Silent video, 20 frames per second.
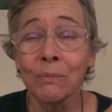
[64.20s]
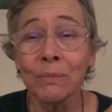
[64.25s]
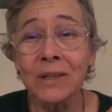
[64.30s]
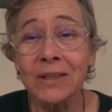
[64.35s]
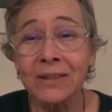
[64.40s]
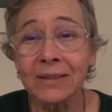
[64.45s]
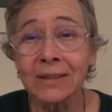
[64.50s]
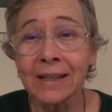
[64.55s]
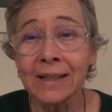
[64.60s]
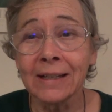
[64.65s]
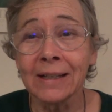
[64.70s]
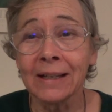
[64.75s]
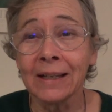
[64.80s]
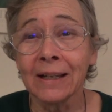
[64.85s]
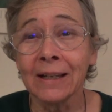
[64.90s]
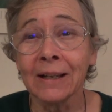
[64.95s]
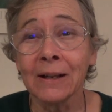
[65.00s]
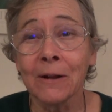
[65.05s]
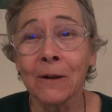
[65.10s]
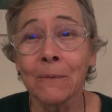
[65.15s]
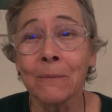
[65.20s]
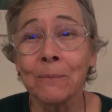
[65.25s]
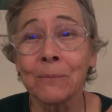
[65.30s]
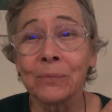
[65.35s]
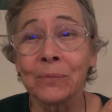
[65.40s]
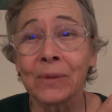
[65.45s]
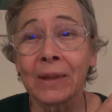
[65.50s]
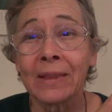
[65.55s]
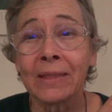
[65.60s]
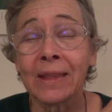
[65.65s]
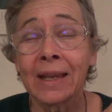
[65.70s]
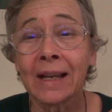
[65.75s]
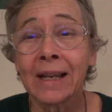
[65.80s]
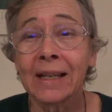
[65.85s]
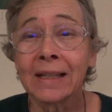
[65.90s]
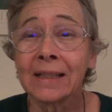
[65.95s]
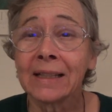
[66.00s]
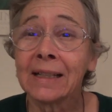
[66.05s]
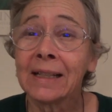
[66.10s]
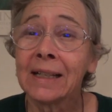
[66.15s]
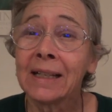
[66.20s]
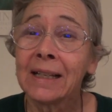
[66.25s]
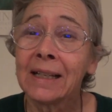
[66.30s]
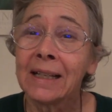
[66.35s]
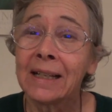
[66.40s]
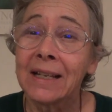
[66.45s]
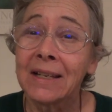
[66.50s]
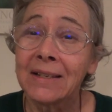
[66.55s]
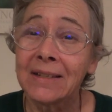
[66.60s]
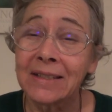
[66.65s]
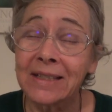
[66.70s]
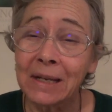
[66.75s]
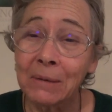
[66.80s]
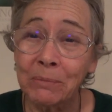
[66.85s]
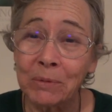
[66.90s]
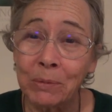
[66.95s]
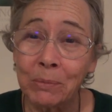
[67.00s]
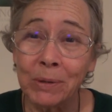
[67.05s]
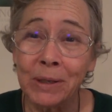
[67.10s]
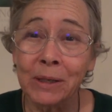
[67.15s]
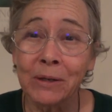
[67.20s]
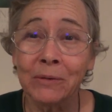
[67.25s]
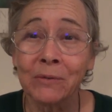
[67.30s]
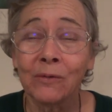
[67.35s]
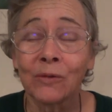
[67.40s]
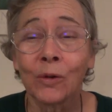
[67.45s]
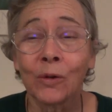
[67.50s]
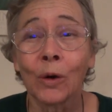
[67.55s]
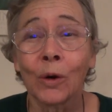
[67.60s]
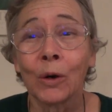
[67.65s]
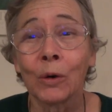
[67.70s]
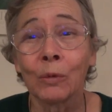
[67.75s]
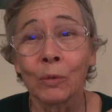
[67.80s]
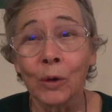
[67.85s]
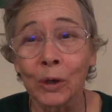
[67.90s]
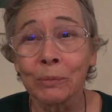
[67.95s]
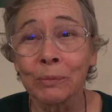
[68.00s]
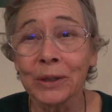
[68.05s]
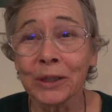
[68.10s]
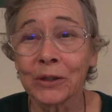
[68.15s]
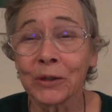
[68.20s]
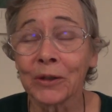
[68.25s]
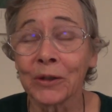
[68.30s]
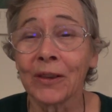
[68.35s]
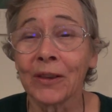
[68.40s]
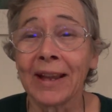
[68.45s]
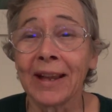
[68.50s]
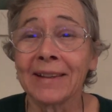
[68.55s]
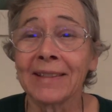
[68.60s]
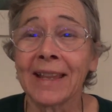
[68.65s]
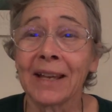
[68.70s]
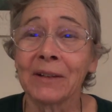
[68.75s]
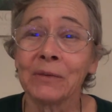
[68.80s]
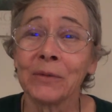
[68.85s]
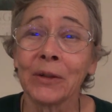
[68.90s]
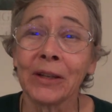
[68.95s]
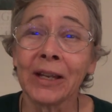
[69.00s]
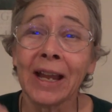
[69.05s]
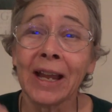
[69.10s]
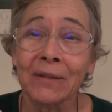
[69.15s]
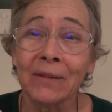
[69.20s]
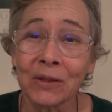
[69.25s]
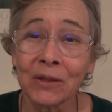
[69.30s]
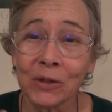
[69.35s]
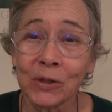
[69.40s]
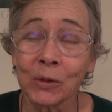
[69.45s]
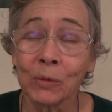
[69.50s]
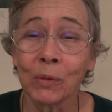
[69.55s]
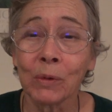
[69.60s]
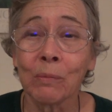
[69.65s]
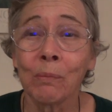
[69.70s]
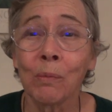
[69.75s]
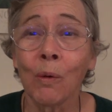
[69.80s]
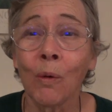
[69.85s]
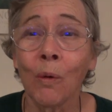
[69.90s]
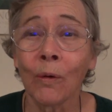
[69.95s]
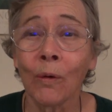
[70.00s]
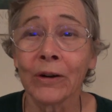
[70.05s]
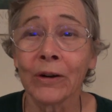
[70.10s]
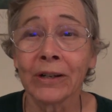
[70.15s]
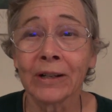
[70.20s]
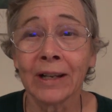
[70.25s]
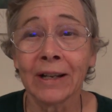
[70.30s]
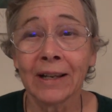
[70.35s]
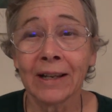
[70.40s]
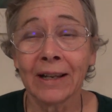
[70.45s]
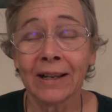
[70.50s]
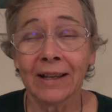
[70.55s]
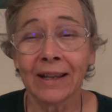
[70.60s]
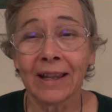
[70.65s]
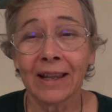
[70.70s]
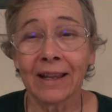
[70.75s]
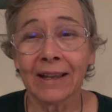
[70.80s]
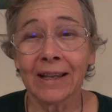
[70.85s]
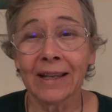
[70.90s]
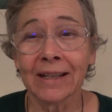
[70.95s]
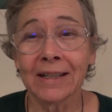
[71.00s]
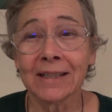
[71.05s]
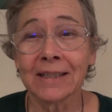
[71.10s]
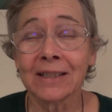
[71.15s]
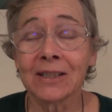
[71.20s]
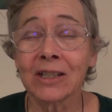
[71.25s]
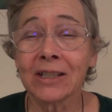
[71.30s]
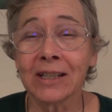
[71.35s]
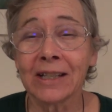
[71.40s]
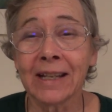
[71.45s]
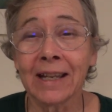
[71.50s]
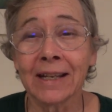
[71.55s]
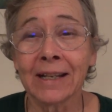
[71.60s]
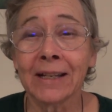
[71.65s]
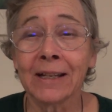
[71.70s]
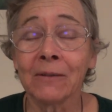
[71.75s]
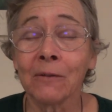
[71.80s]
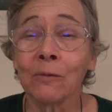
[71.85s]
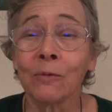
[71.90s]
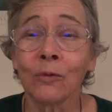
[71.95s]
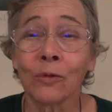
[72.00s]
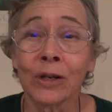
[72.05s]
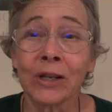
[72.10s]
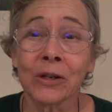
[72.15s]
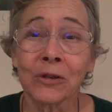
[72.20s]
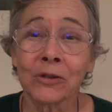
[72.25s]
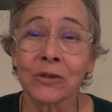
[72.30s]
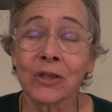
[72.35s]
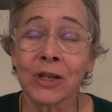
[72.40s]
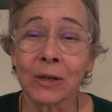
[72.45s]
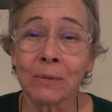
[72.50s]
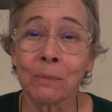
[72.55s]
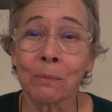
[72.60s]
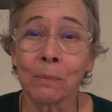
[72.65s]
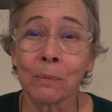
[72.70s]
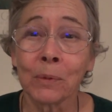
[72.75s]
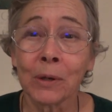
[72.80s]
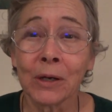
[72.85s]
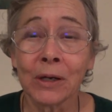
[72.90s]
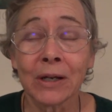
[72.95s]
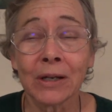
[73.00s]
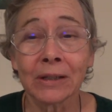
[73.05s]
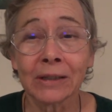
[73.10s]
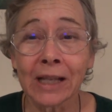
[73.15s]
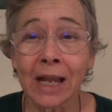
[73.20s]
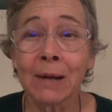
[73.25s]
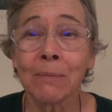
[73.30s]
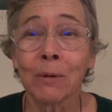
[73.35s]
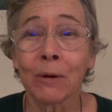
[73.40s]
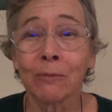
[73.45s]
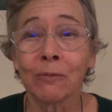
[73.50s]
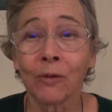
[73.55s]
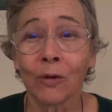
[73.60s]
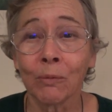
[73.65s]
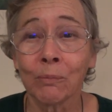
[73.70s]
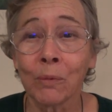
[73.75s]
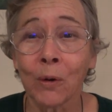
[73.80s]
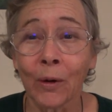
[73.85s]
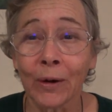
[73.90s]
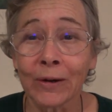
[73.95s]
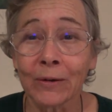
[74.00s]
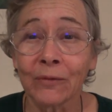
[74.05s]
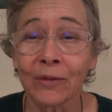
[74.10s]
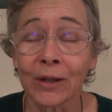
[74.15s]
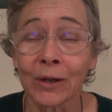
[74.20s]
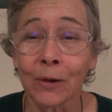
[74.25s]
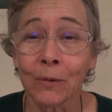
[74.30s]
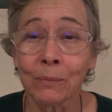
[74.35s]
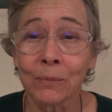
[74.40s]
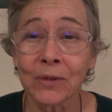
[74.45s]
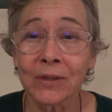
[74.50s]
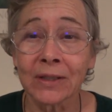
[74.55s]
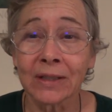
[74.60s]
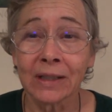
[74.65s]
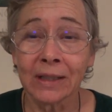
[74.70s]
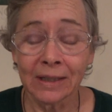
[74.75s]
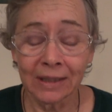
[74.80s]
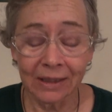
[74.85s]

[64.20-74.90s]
misleading that seem to be for workmen or like that really have to do with porn and getting free or cheap labor for porn films.